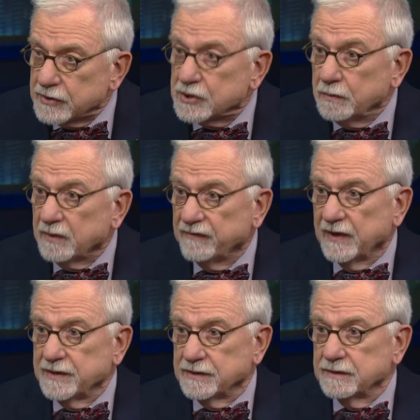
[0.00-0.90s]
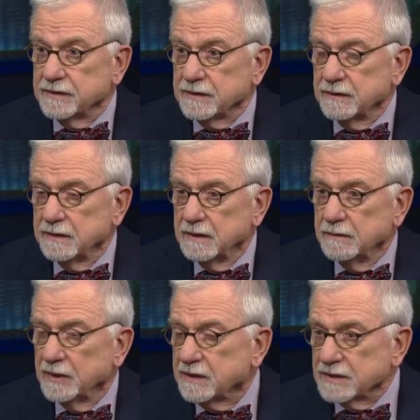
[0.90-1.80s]
supervisors
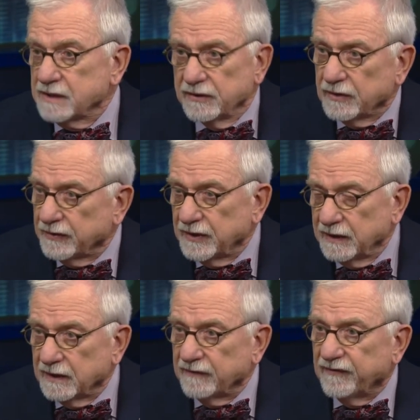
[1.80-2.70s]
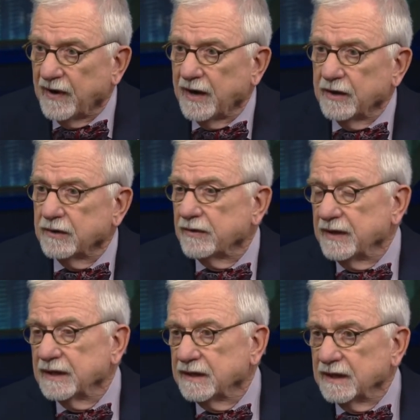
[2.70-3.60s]
because they thought they'd get fired or
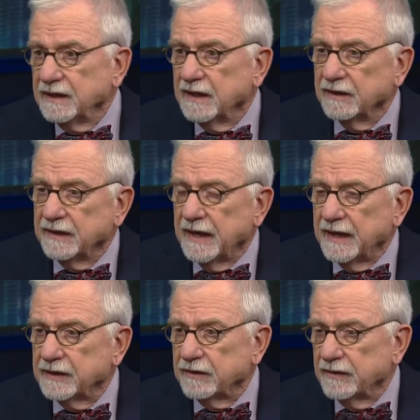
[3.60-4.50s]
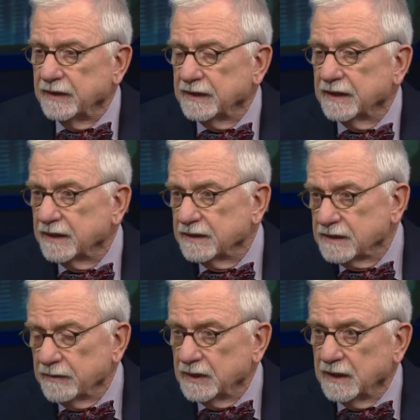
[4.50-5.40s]
they'd get yelled at or they'd get
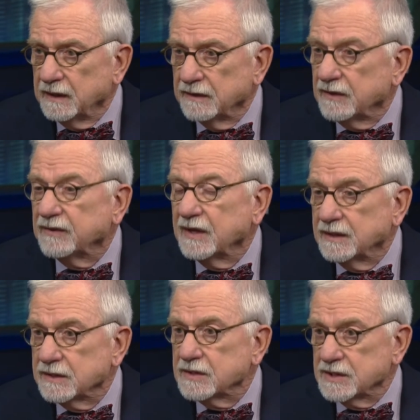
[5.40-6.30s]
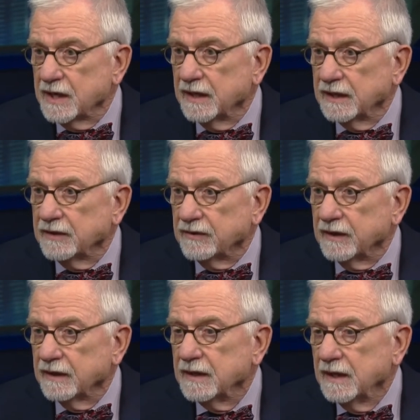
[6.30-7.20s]
intimidated that they didn't say
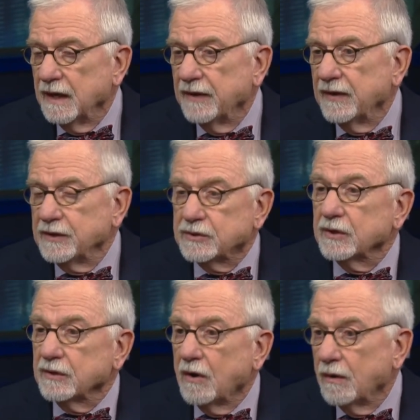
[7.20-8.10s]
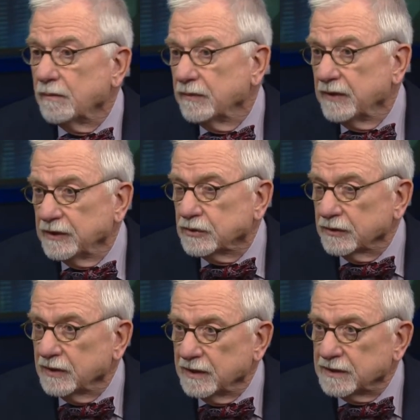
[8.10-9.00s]
anything, and they took um, they
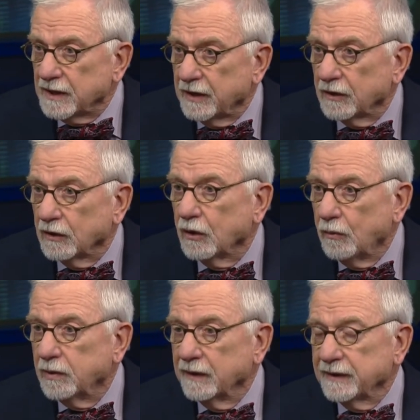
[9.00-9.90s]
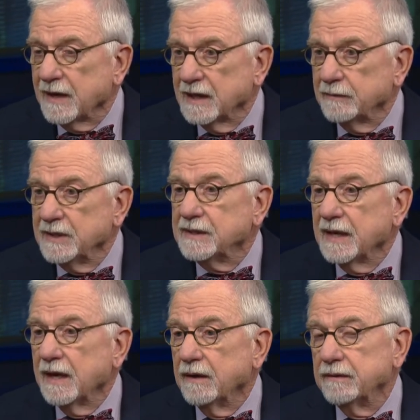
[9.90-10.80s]
took the entire global economy
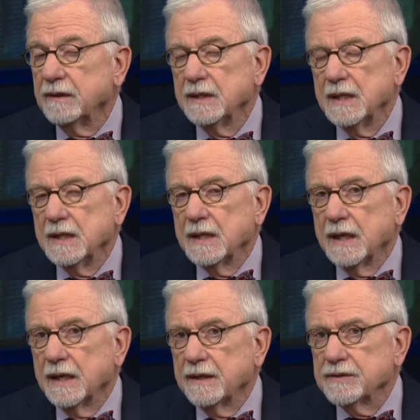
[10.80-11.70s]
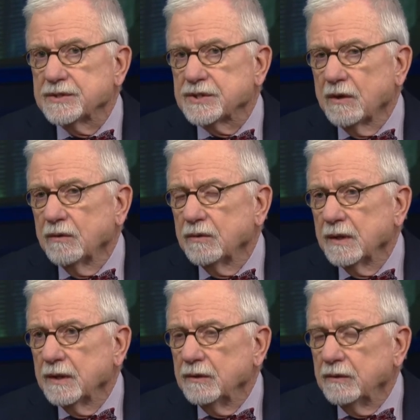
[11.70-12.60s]
down. Mm-hmm. Uh, so
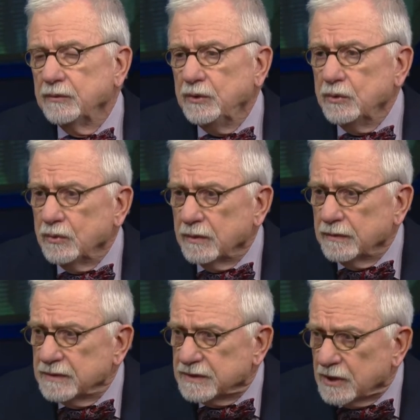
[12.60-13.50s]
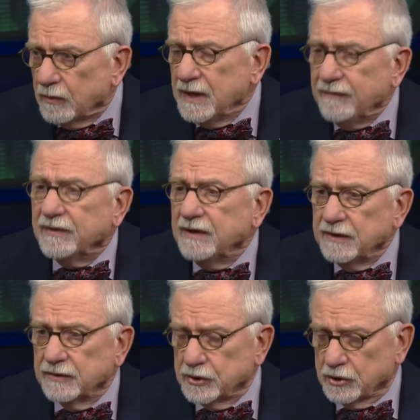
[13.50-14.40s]
you so even
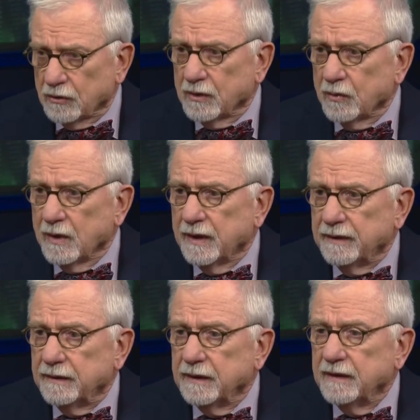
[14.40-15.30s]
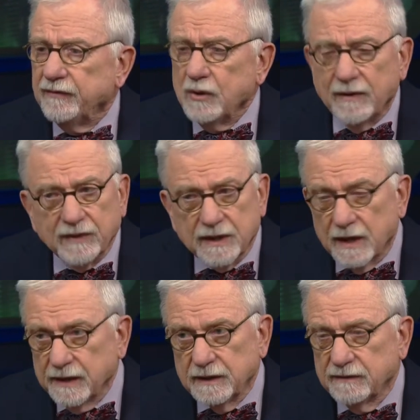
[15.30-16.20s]
in the short run, if you have a
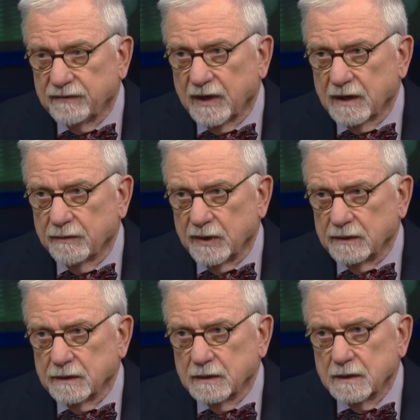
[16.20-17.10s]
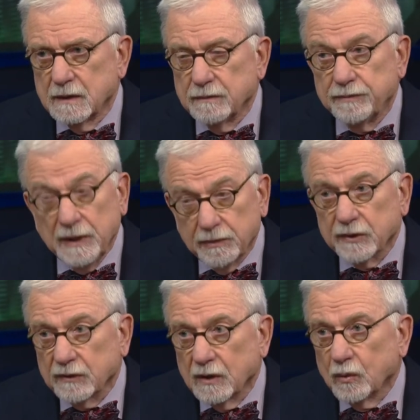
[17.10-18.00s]
kind environment, people
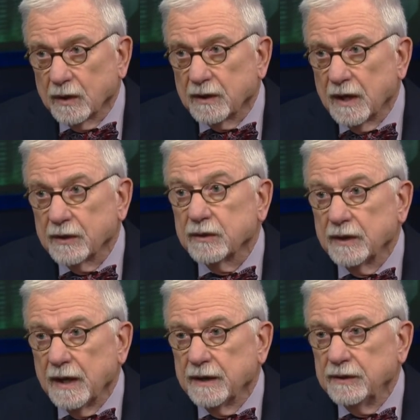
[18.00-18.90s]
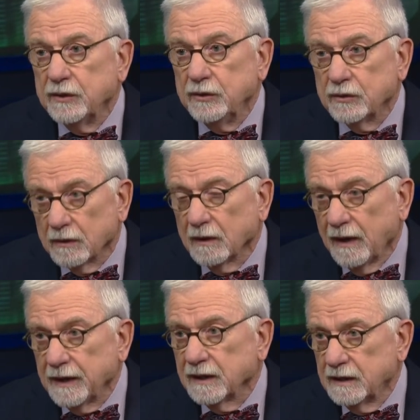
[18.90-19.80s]
are going to work harder, and you're
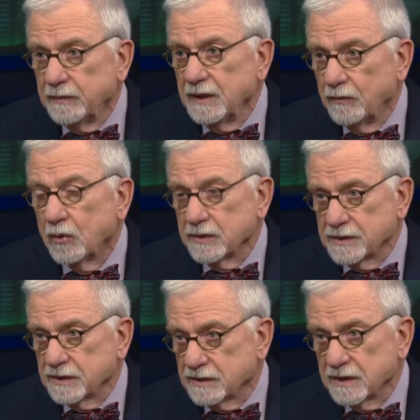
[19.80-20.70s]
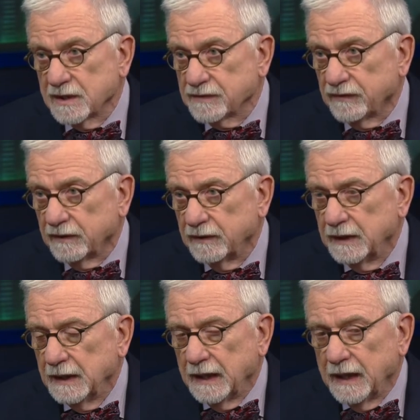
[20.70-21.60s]
likely to be more successful. Yeah.
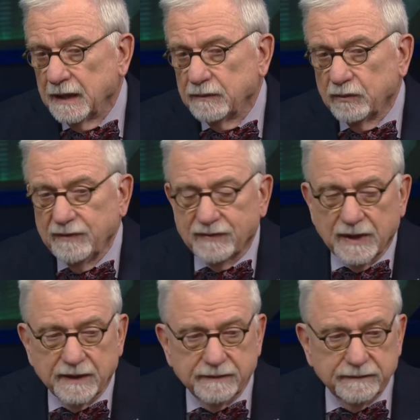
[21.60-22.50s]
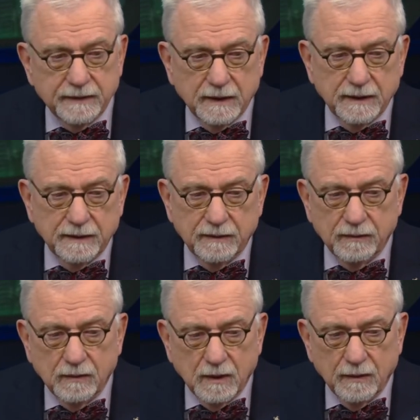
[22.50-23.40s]
And we've got uh,
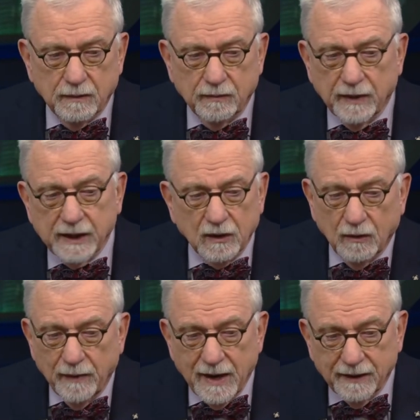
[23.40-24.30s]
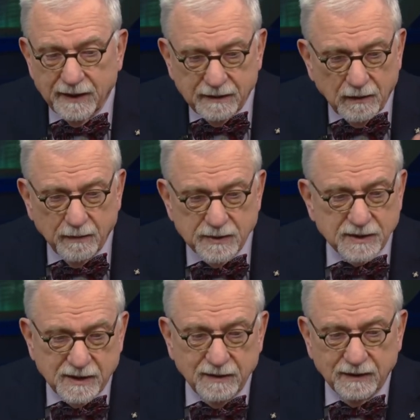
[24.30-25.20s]
uh, Michael O'Malley
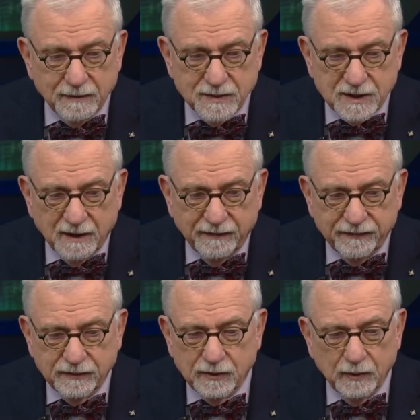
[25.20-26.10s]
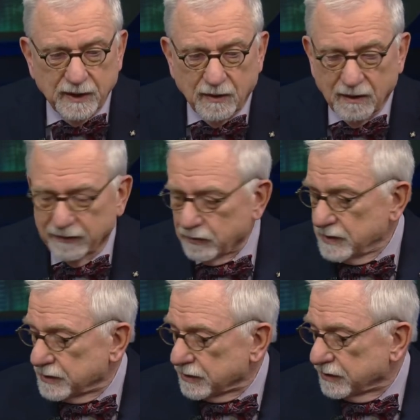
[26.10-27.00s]
almost killed himself doing all the
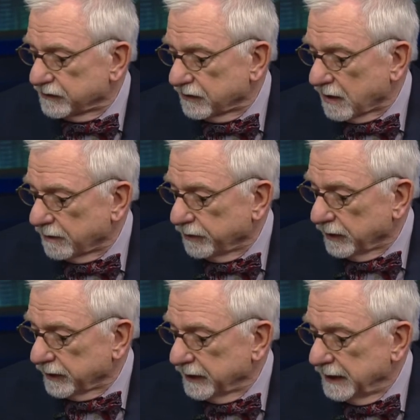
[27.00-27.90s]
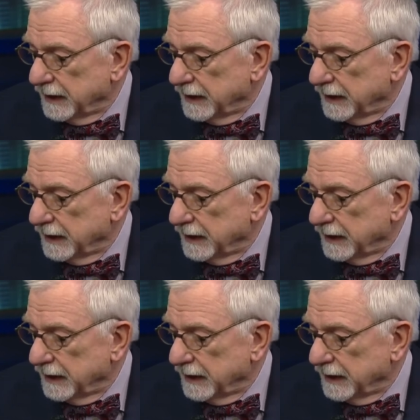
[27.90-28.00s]
research for our book.